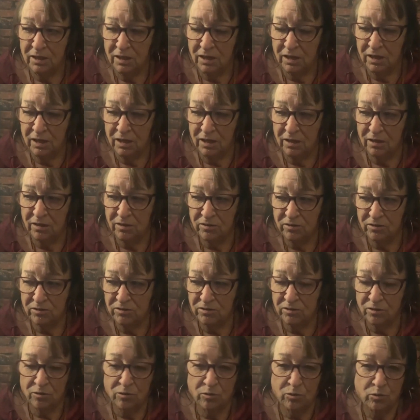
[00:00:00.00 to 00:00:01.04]
Uh,
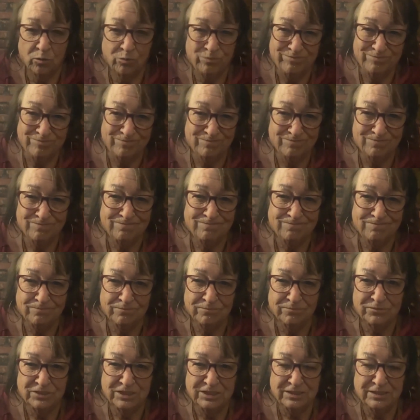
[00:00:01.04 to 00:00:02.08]
so
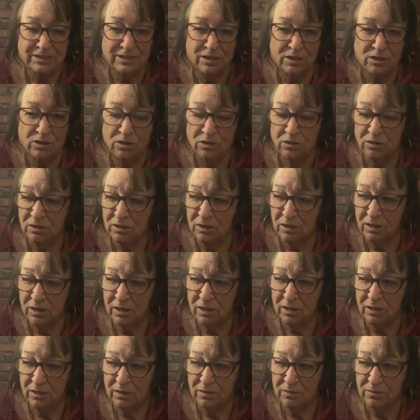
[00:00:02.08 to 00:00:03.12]
mm, still
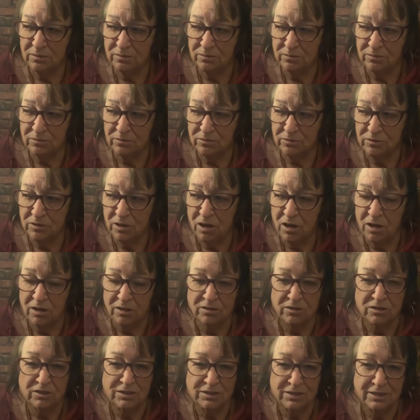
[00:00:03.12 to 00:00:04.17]
uh,
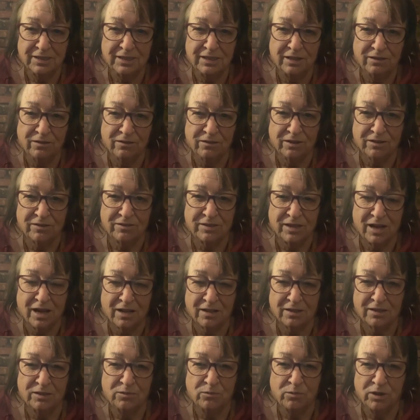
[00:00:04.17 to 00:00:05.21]
not clear
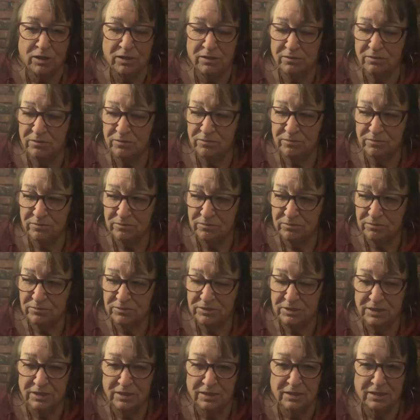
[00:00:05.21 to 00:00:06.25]
exactly what
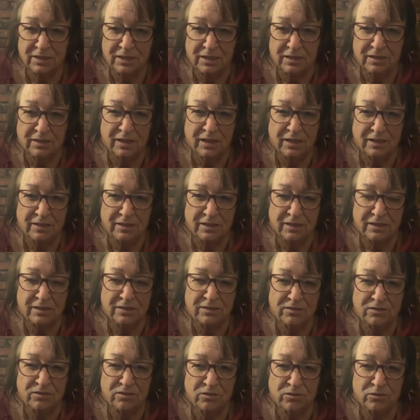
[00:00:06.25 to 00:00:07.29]
diddling they did
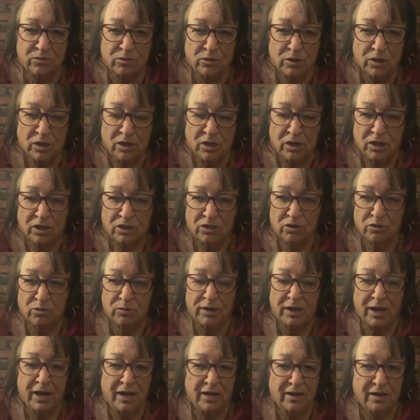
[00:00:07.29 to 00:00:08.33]
to
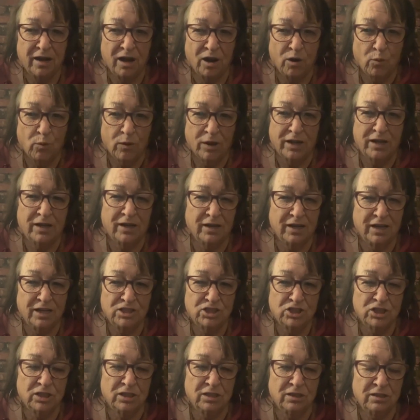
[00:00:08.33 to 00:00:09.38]
create a
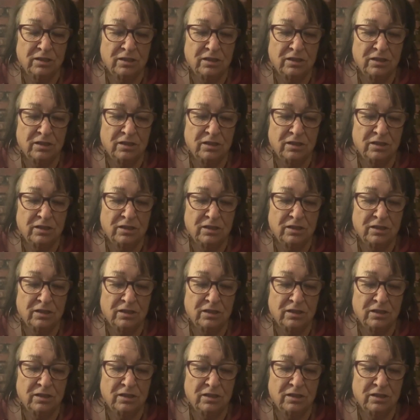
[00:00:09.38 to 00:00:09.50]
regulation